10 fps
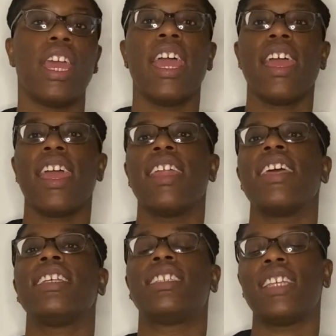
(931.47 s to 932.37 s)

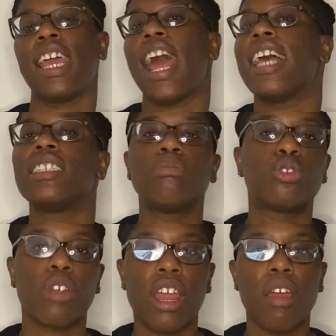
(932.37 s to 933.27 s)
It has some
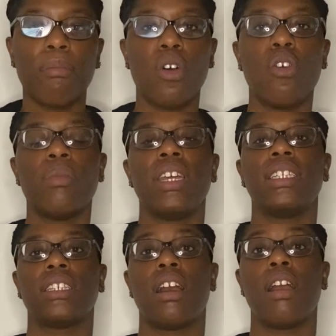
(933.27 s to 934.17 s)
triggering
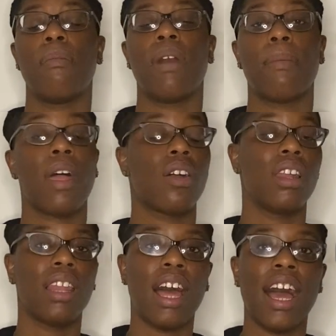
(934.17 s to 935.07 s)
moments. I'm not
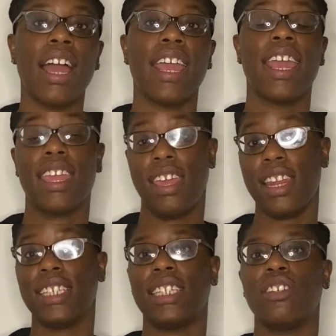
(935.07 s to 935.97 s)
gonna lie, it
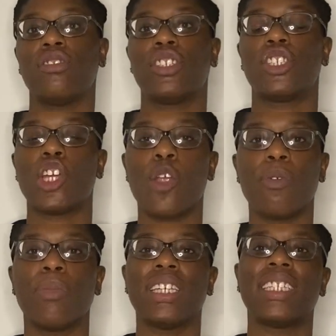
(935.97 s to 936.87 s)
is a little
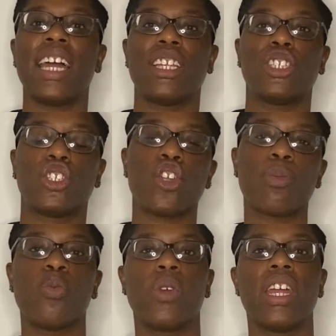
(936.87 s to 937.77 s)
disturbing, but it's not
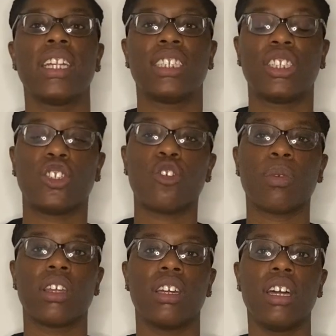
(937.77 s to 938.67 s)
disturbing weird, it's
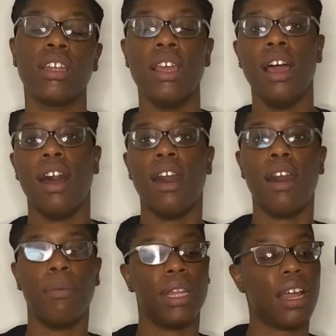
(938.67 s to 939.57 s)
disturbing good.
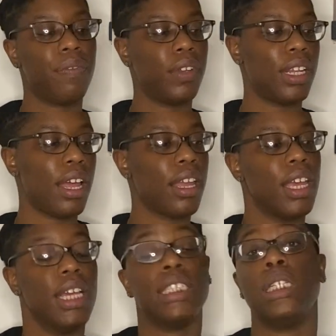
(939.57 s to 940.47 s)
And I feel like
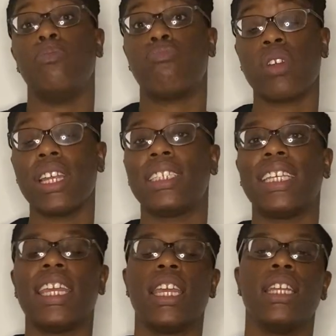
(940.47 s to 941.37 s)
she brings
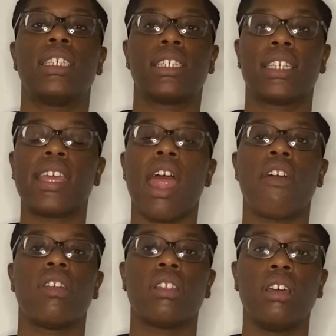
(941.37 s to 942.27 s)
each
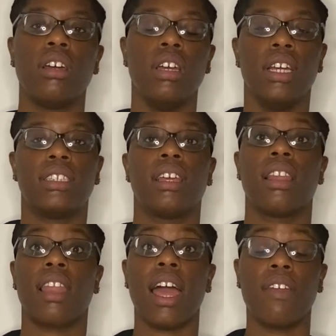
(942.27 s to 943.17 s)
character to
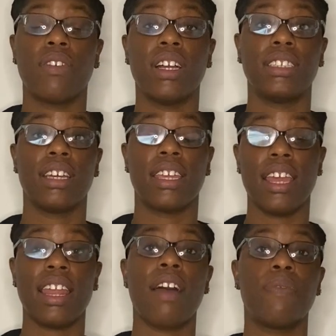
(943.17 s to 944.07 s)
life. Cause
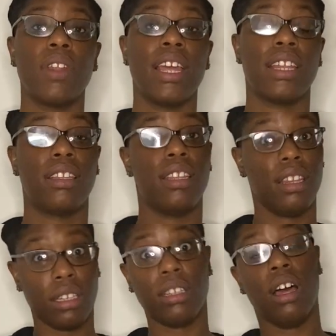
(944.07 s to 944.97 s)
again, I feel like
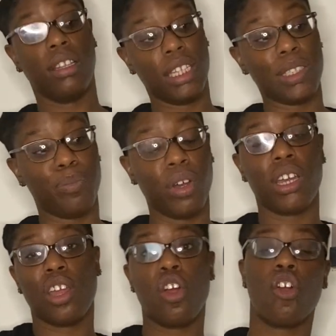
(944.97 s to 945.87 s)
this book
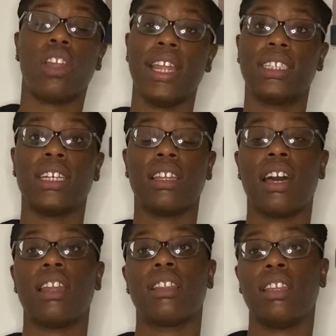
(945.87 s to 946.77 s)
could correlate to a
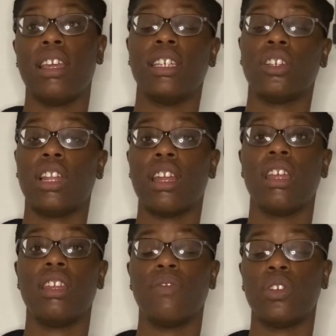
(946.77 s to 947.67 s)
lot of things. A lot of
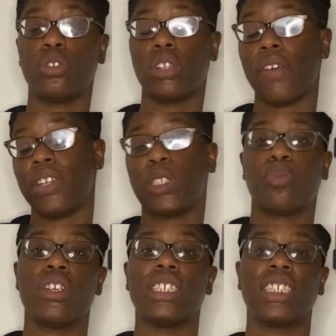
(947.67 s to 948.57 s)
individuals have
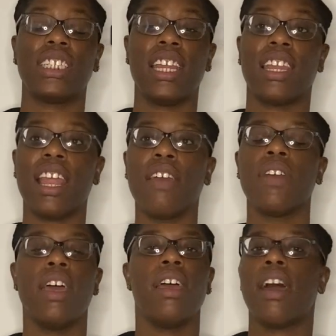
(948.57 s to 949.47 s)
experienced this in life.
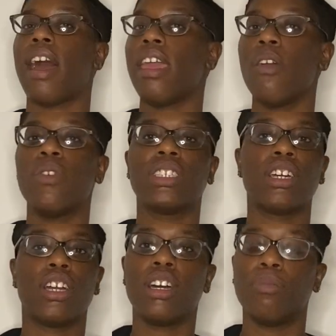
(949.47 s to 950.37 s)
It was
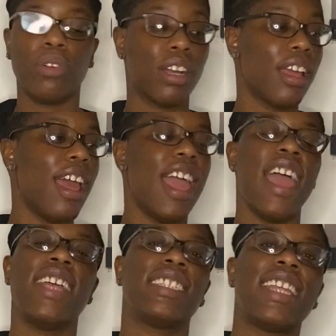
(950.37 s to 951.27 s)
a good book,
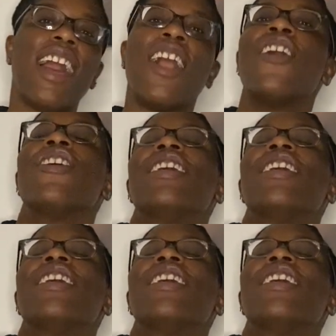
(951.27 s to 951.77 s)
hands down.